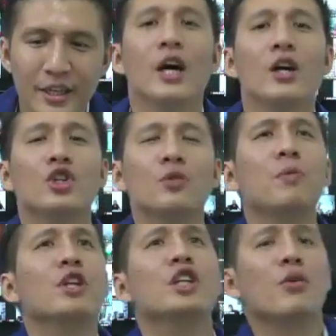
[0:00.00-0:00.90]
A
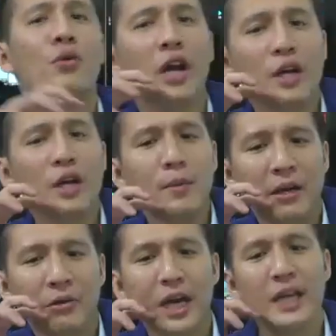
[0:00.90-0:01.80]
spiritual random a
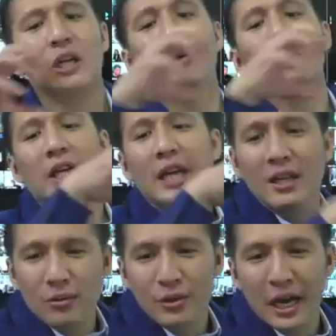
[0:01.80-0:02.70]
baluria, locate
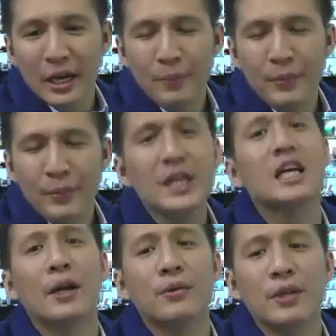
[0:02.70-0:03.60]
Luria, Pilaka
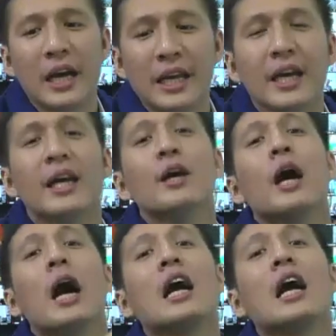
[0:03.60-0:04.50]
Baluria,
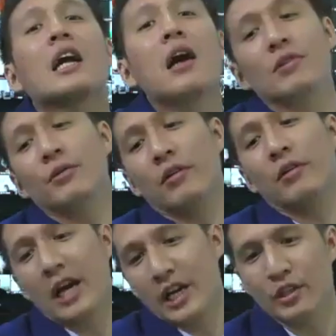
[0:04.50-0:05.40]
a cow nail of
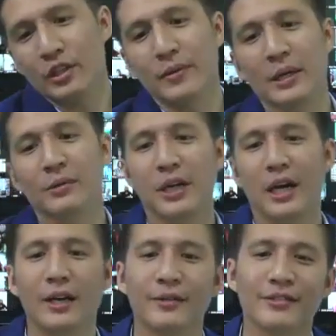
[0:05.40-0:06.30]
the trans baluria.
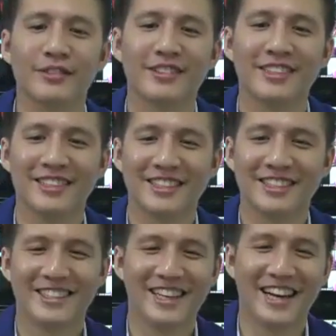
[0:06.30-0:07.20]

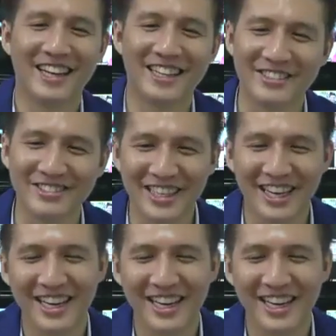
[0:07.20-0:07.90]
Hallelujah.